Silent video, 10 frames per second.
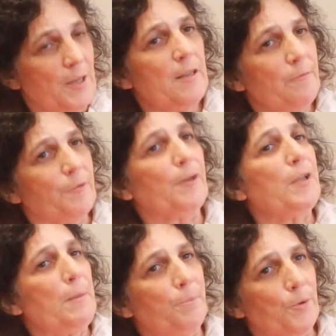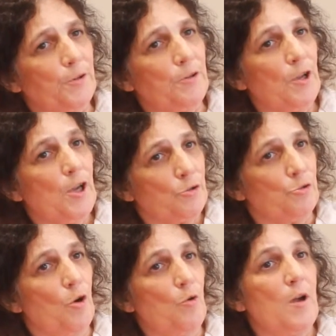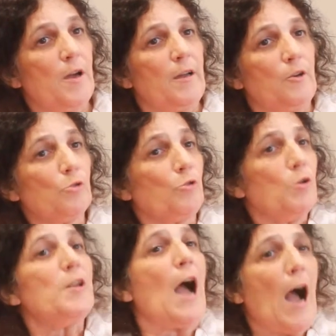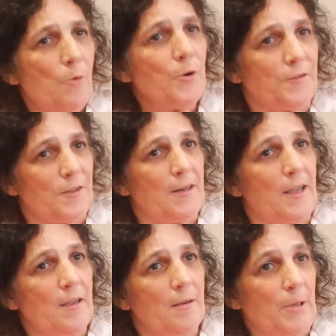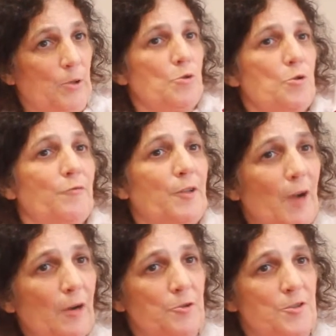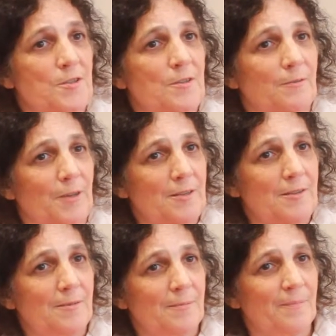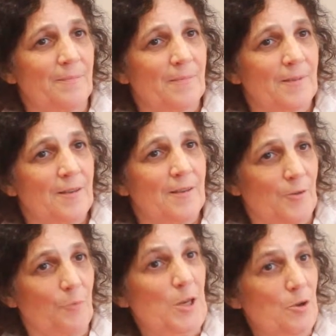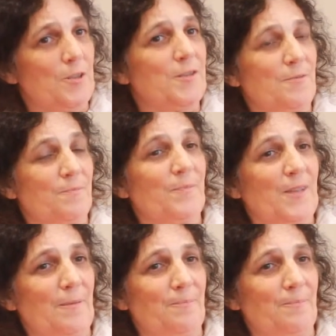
very important to know not only our DNA, but also of the virus, right? So we know it. Yeah.